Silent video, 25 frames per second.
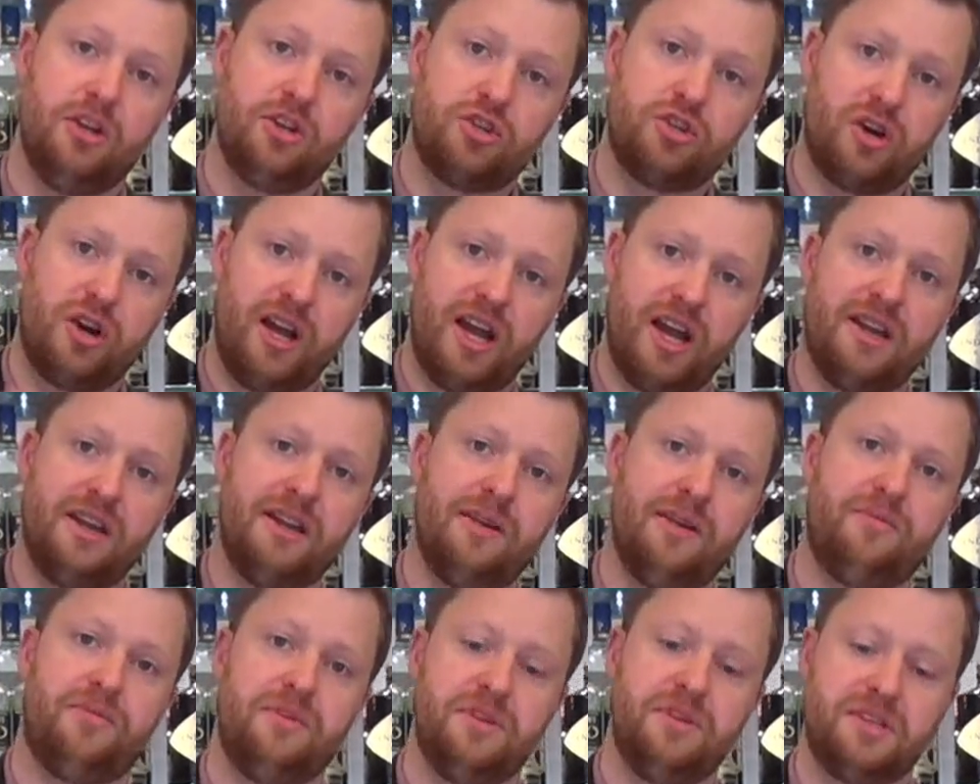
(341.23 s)
Trying
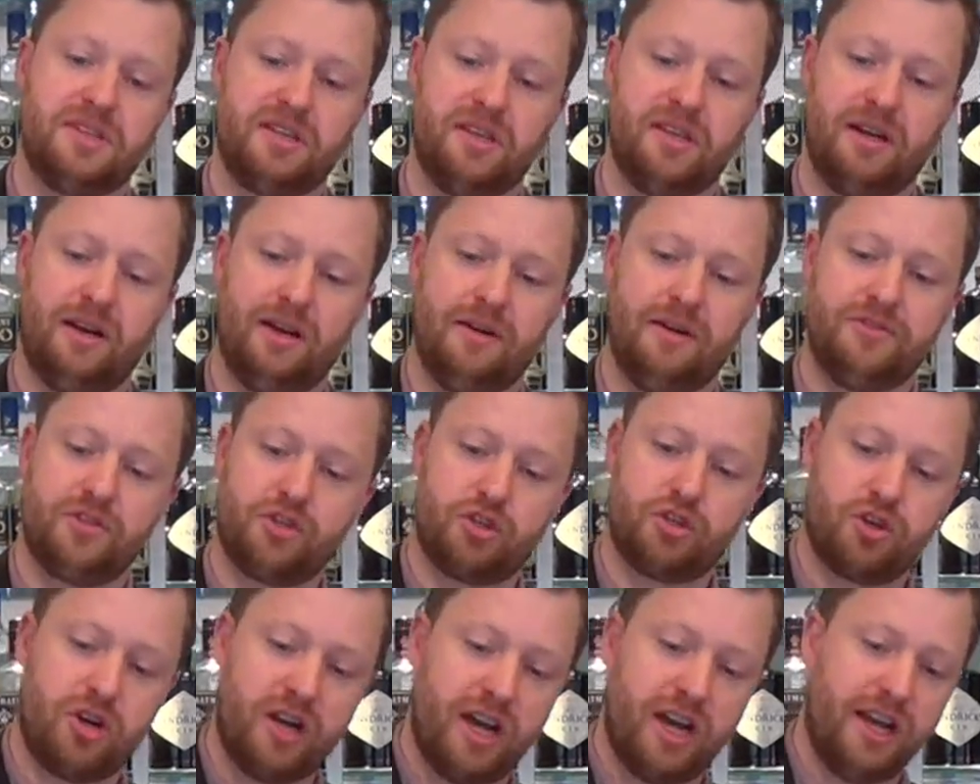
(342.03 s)
different serves,
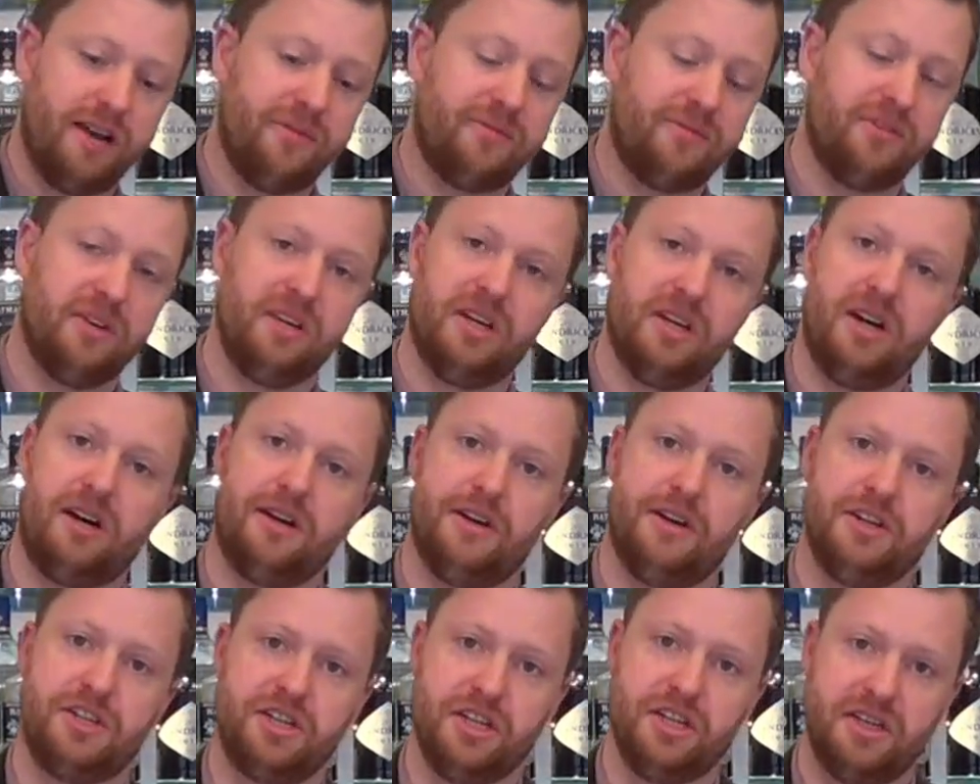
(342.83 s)
try different
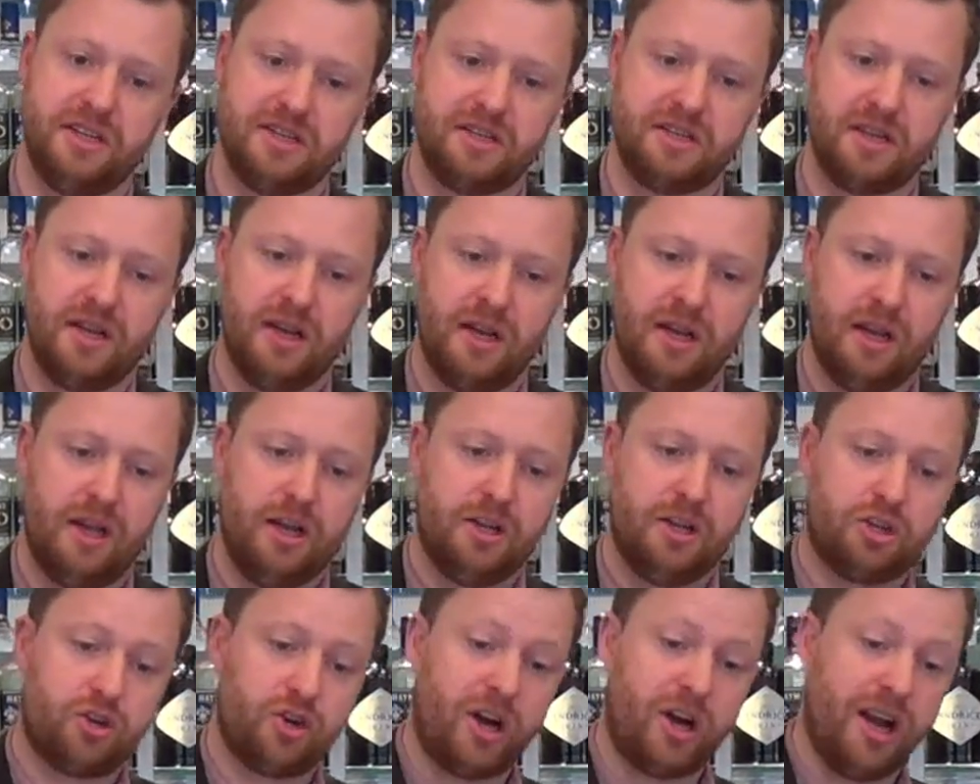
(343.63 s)
garnishes,
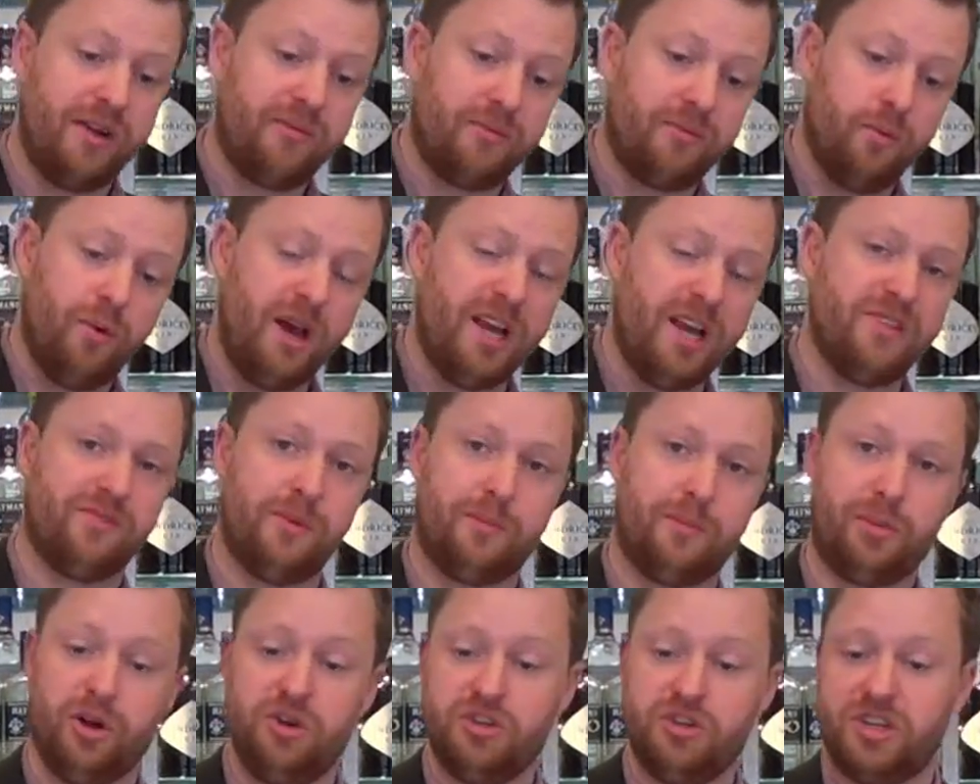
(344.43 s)
try different ways
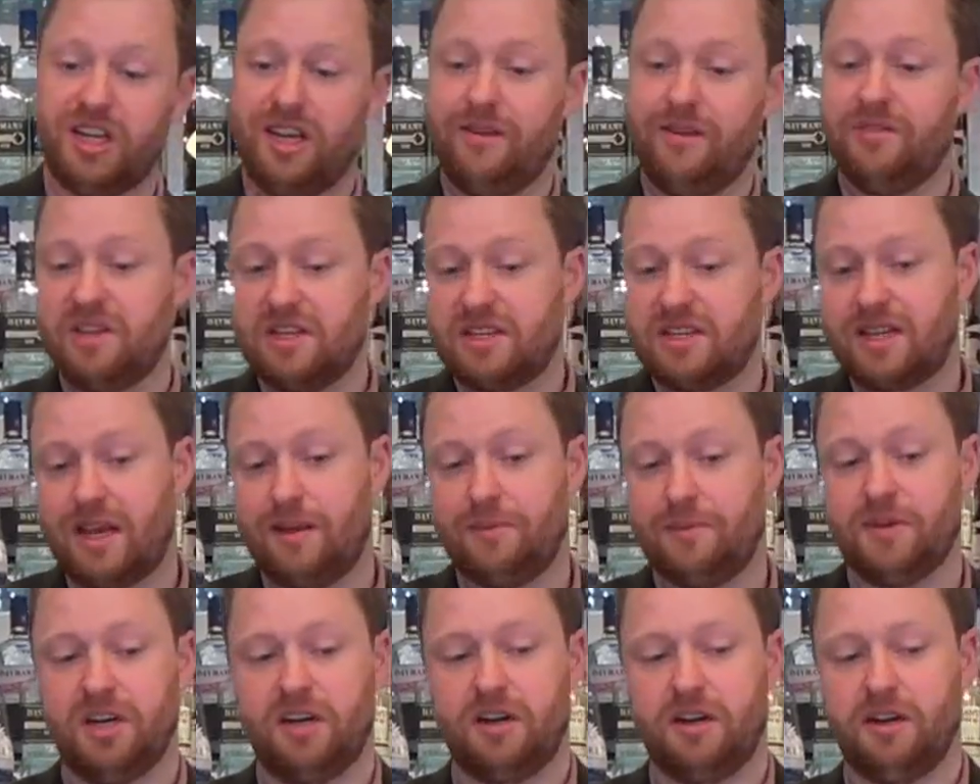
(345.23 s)
of approaching even the
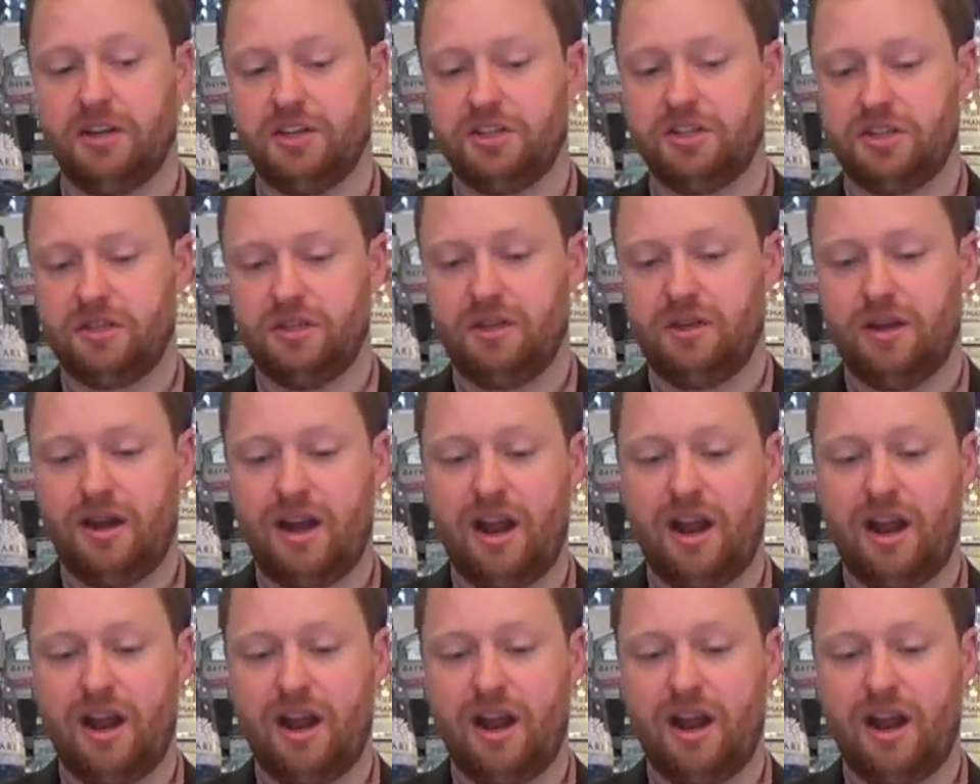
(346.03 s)
same garnish.